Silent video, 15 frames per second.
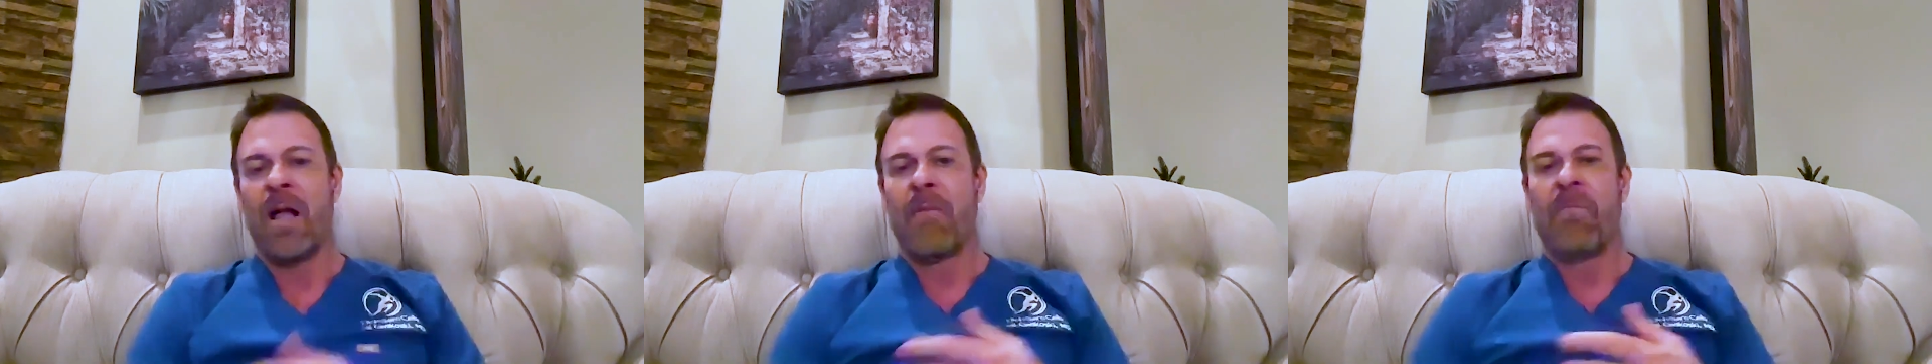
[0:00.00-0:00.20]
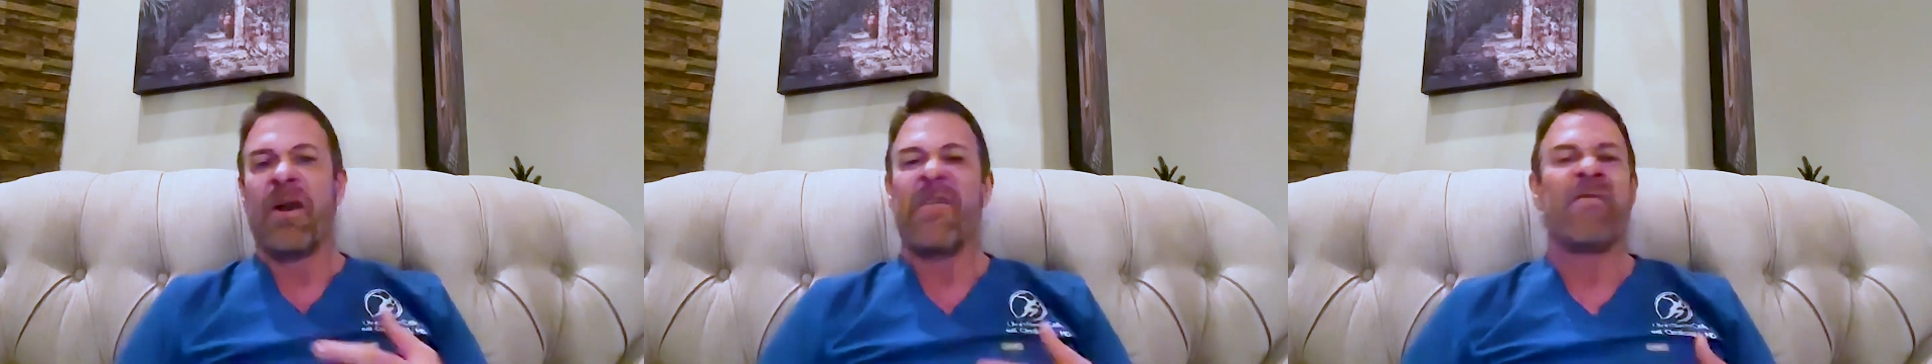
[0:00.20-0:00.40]

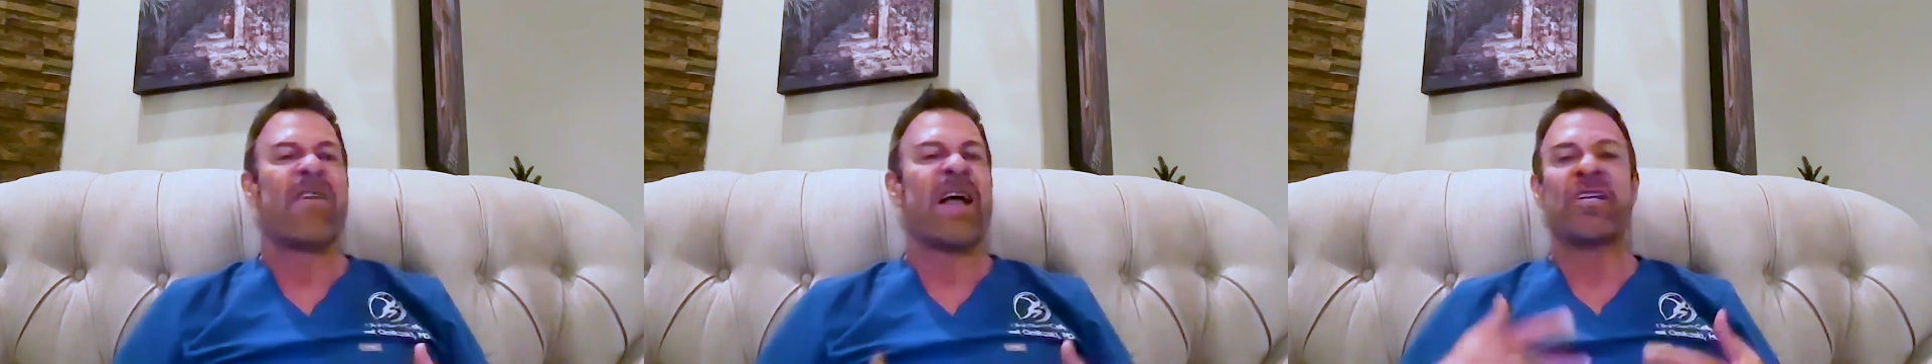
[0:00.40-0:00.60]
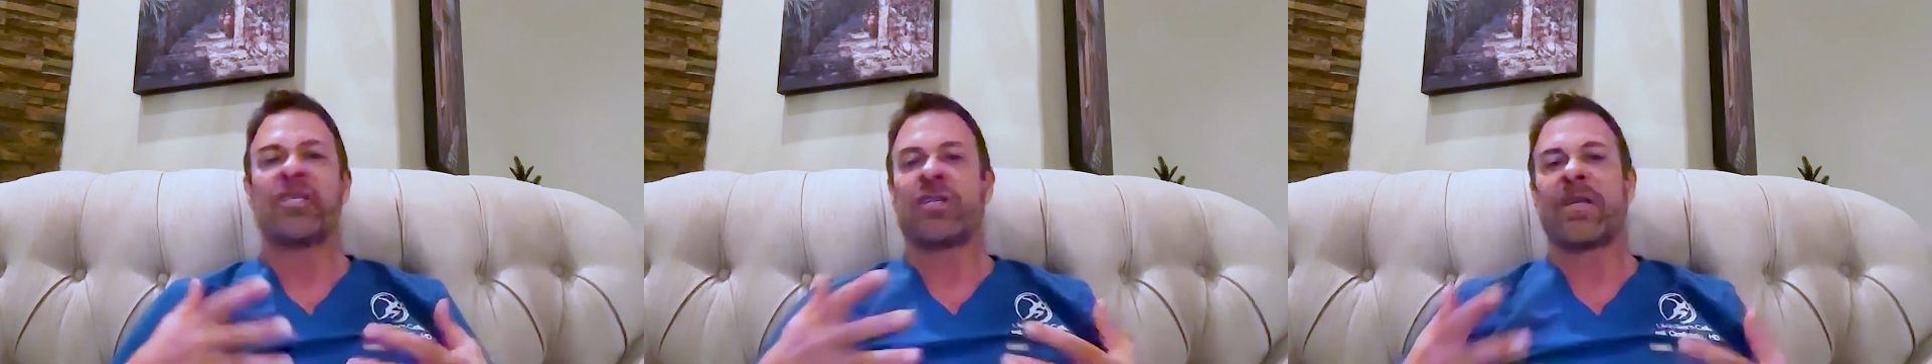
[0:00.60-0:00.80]
But
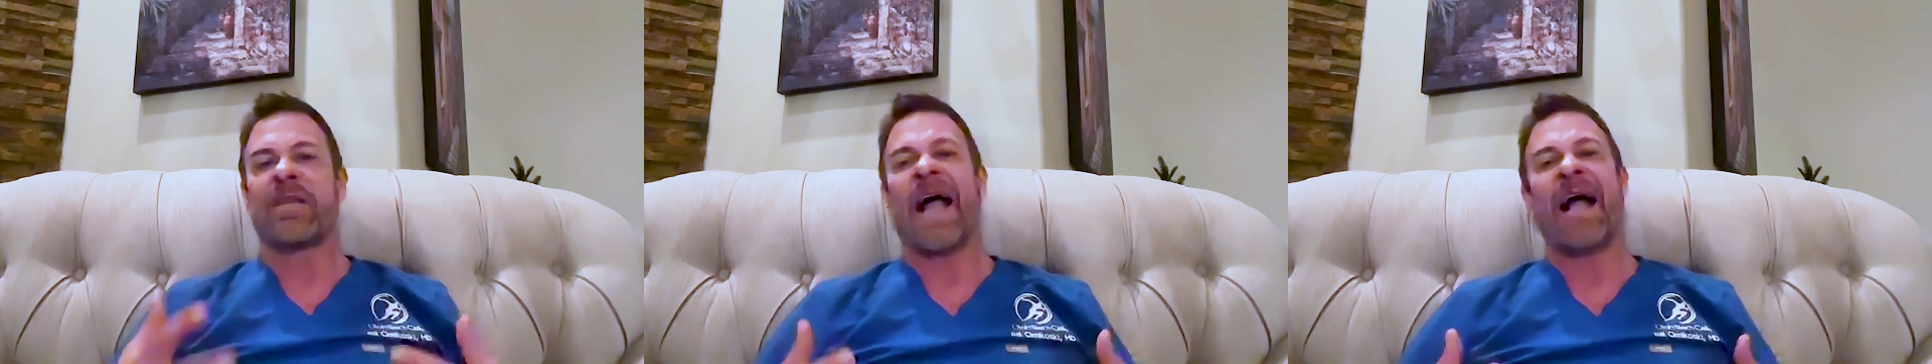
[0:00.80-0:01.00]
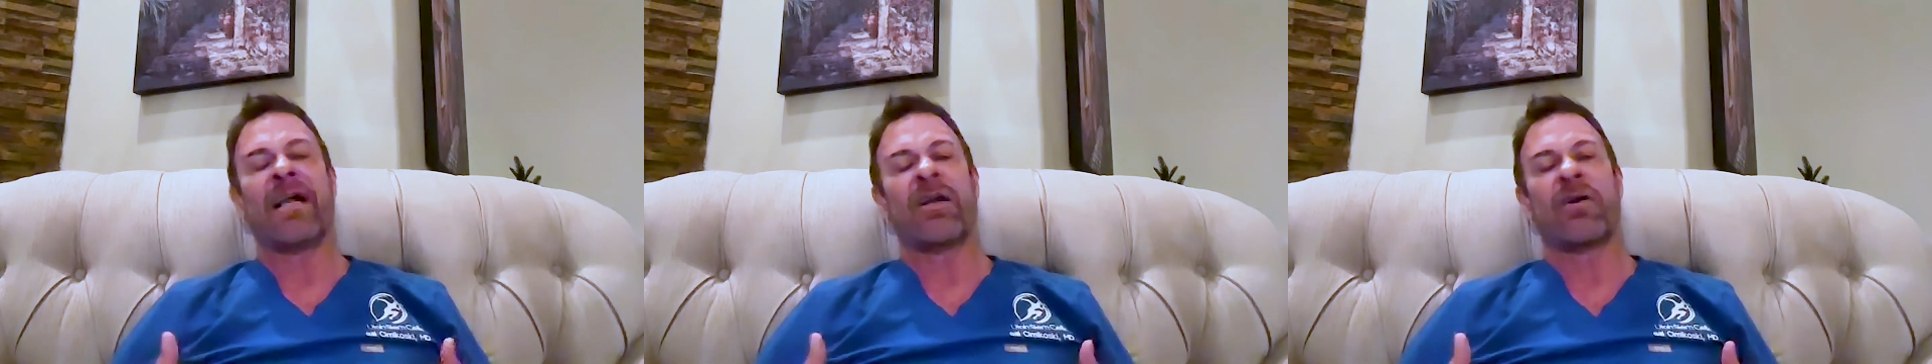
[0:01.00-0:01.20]
eventually
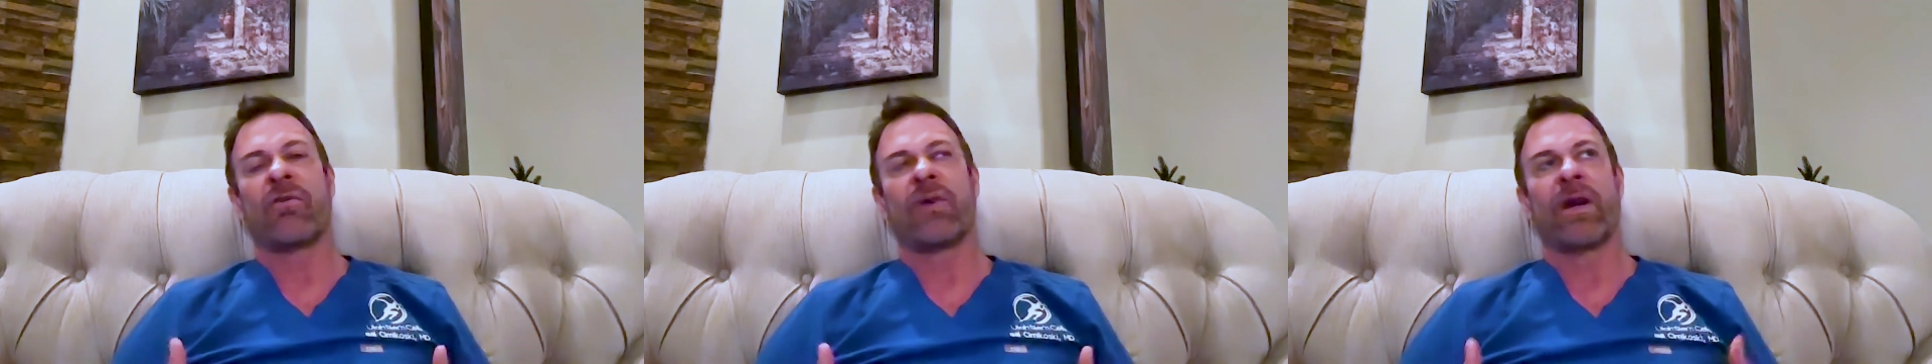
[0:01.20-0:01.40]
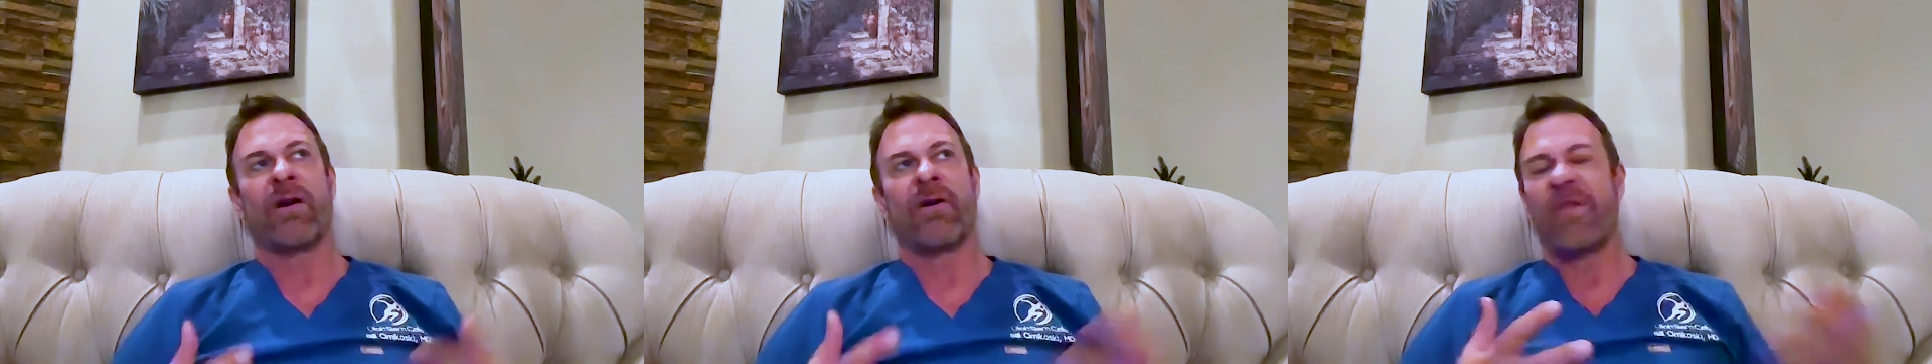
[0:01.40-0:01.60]
that career,